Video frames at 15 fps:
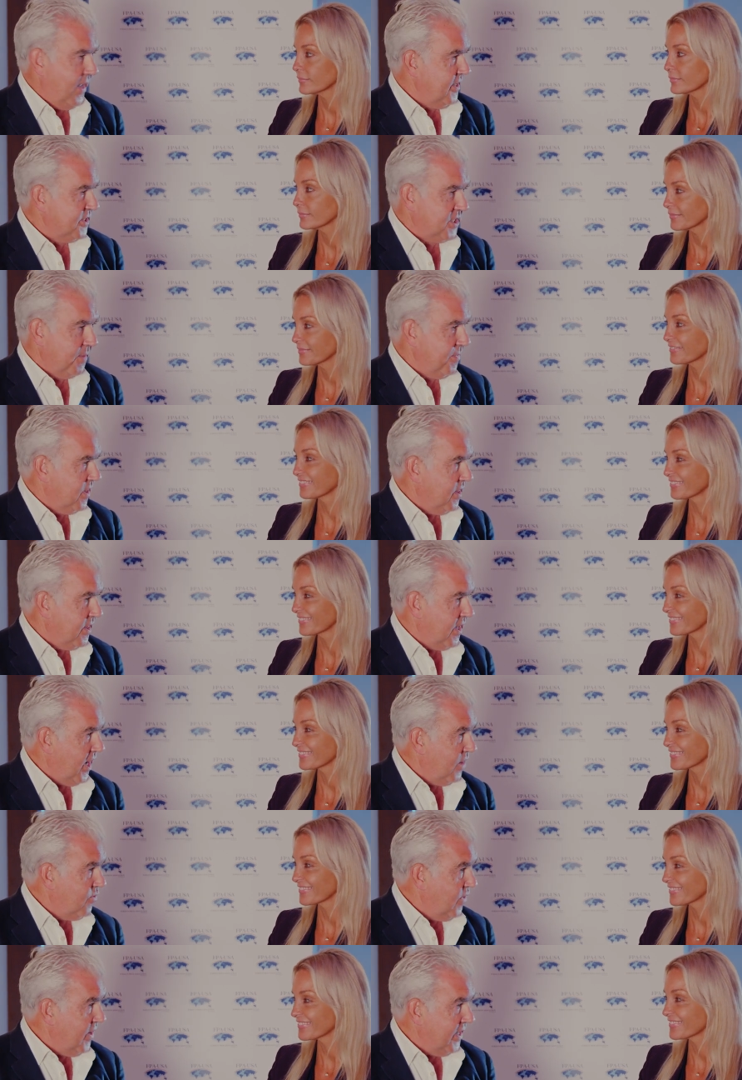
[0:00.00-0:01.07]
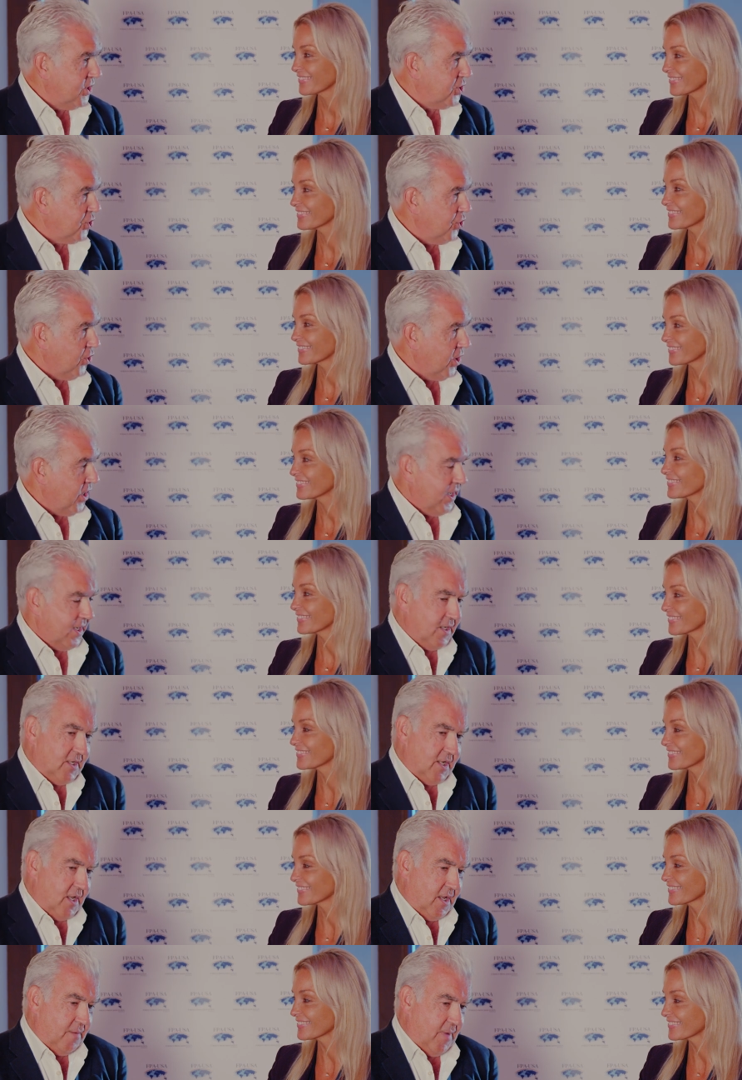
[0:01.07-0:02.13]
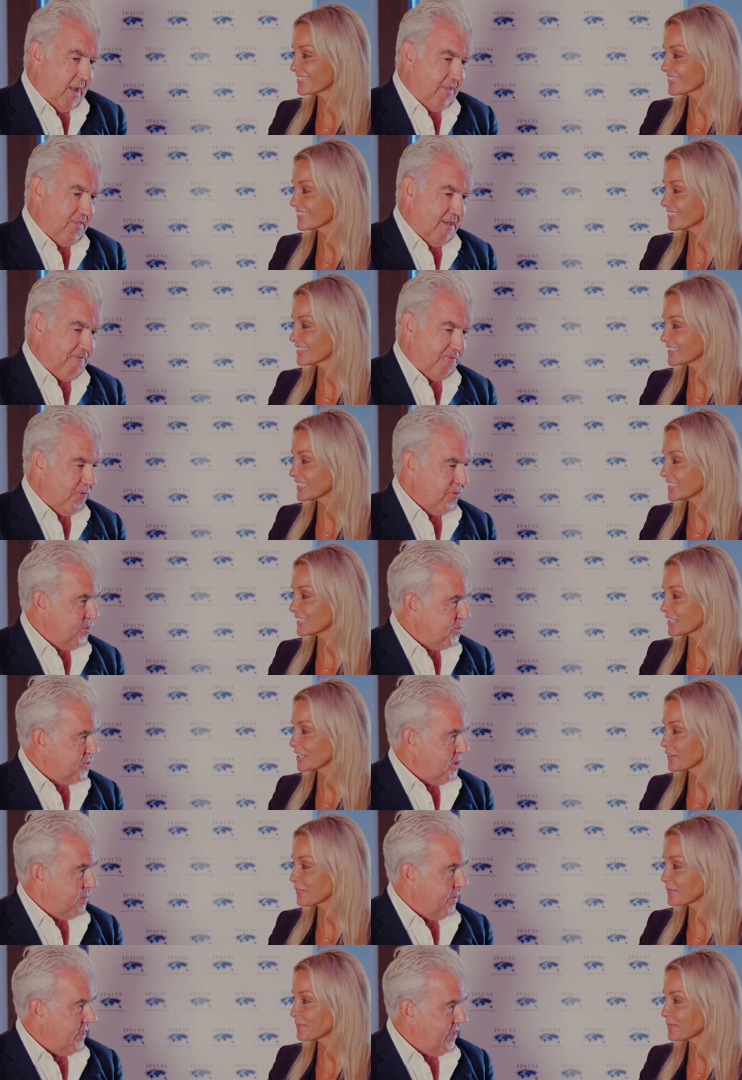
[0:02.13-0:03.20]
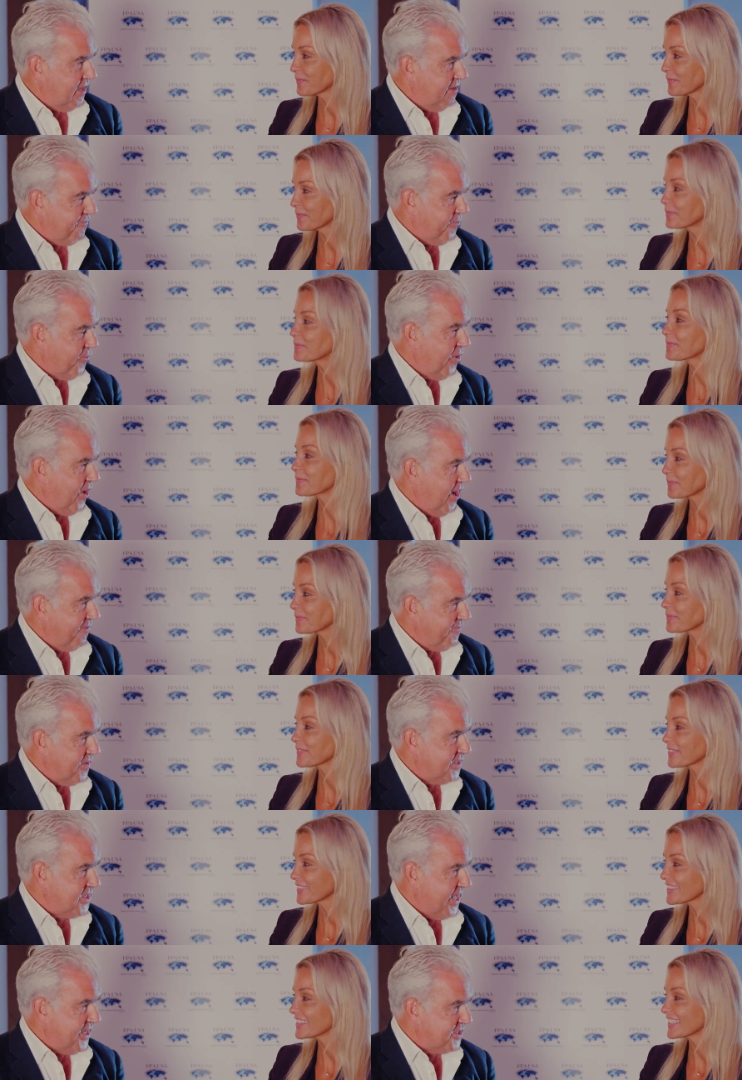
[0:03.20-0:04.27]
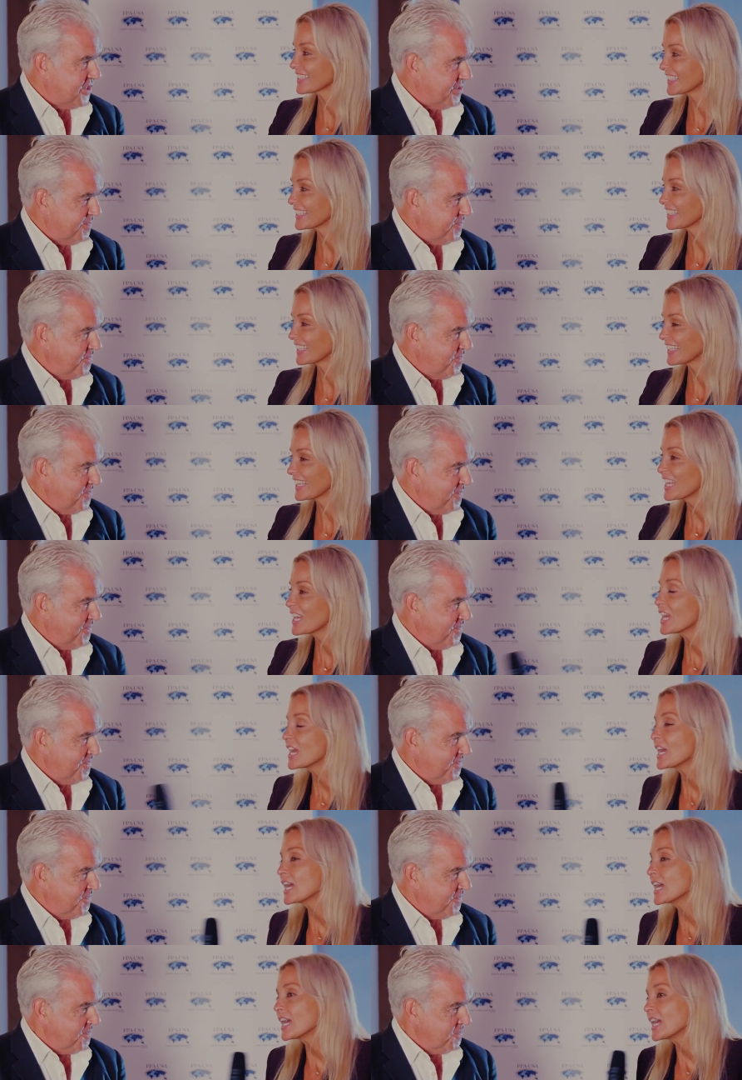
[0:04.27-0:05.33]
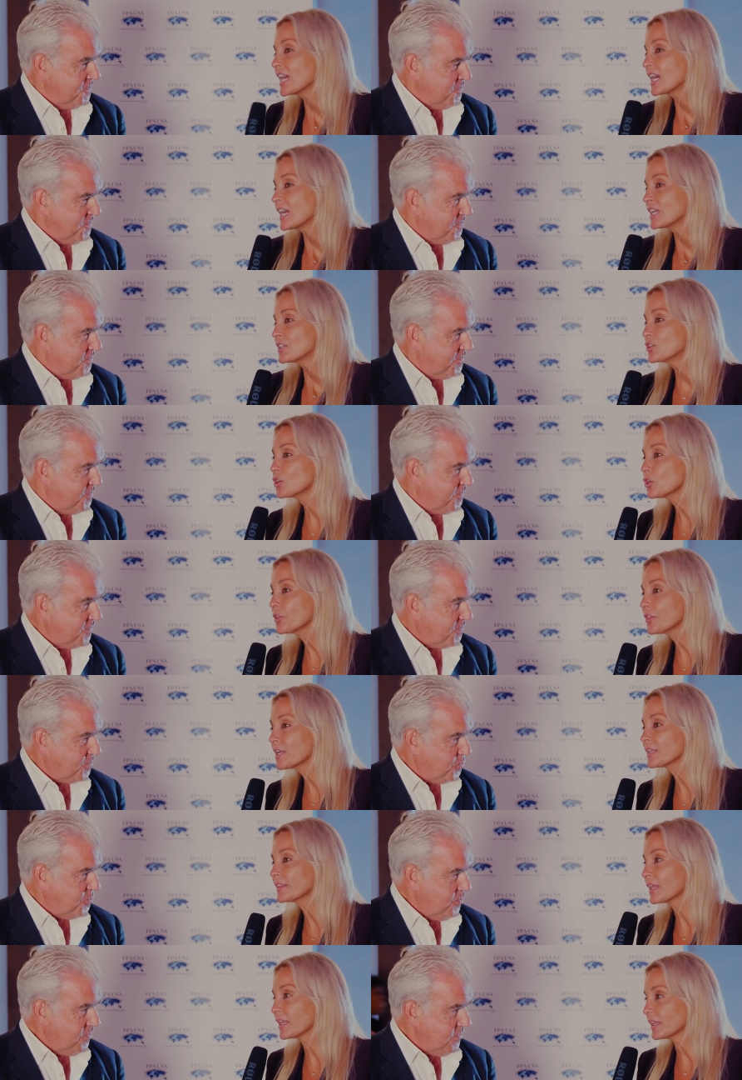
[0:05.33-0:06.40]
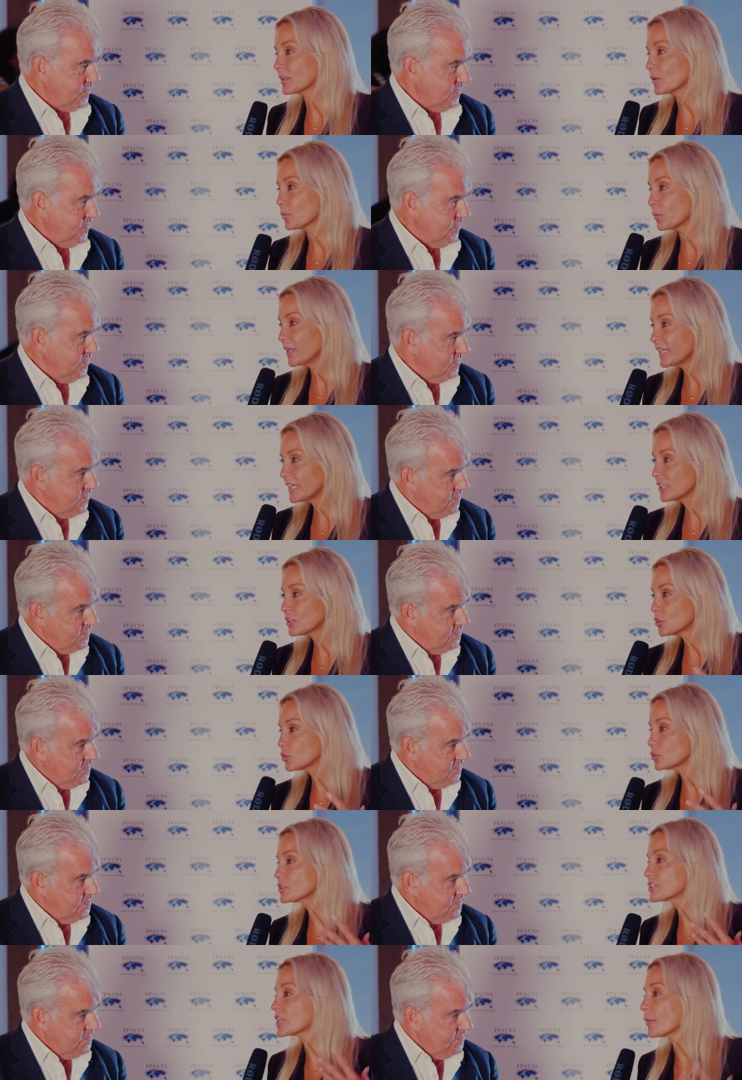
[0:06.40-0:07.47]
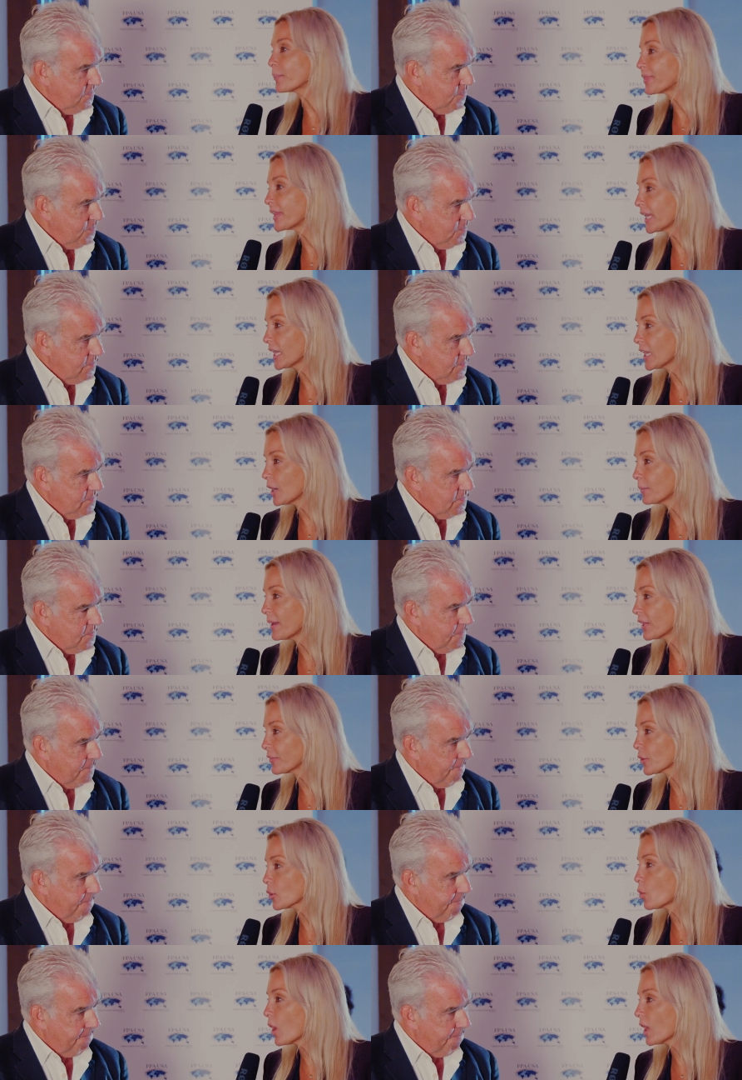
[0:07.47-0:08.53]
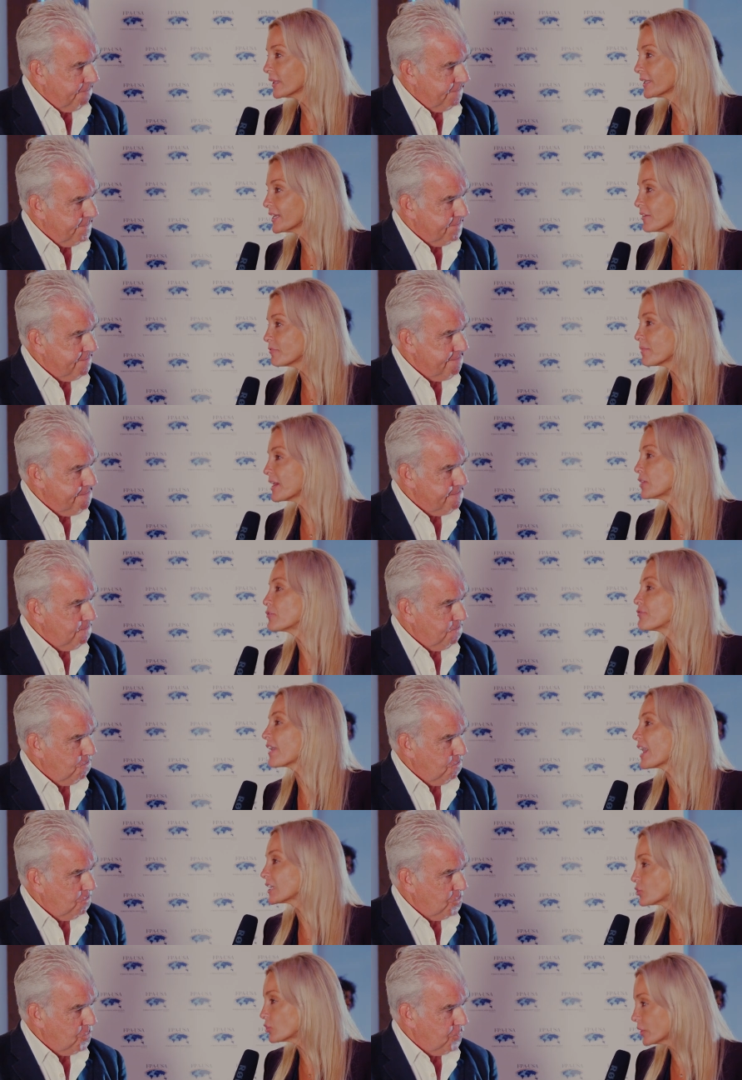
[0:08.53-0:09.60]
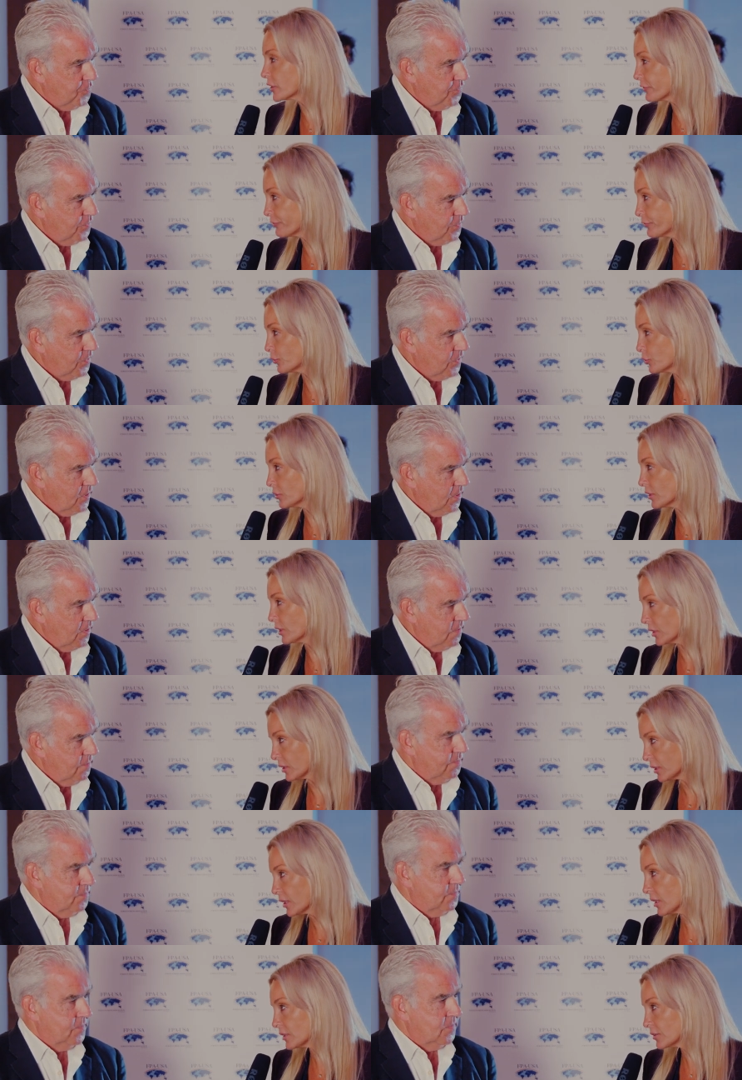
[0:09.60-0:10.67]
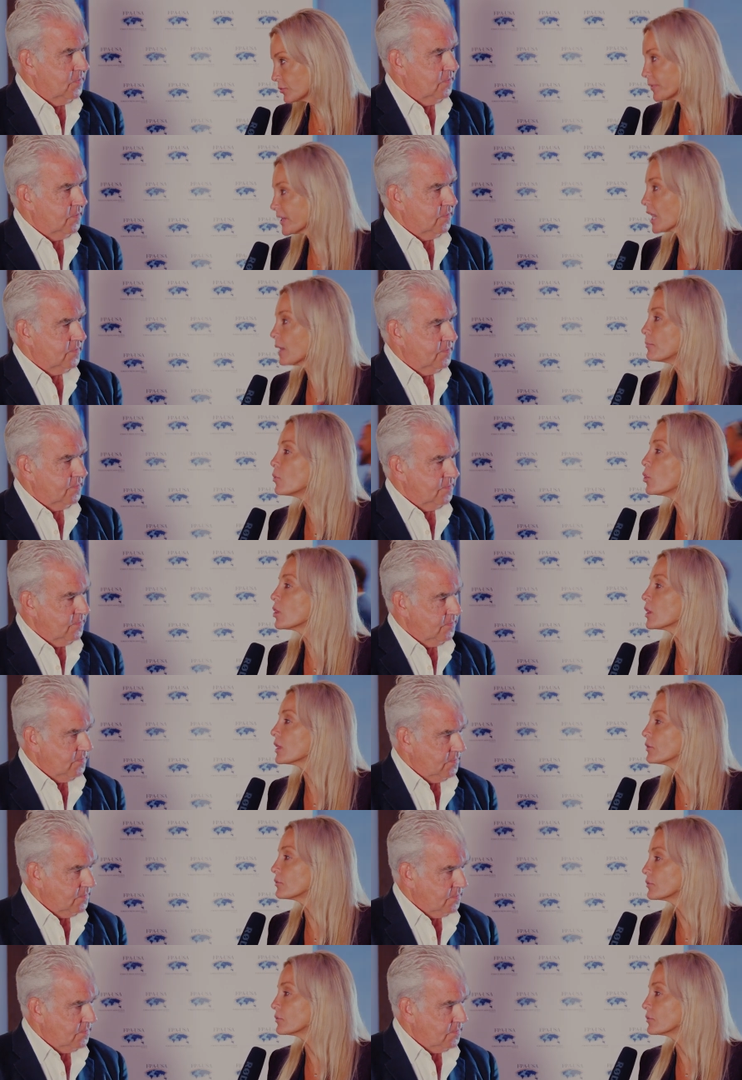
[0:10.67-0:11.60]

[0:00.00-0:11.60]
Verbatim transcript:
Speaker 1: that's something that I really enjoy, and therefore you see me here 4.5 years later.
Speaker 2: Do you think that we need to do something about the quality of manufacturing of food to become more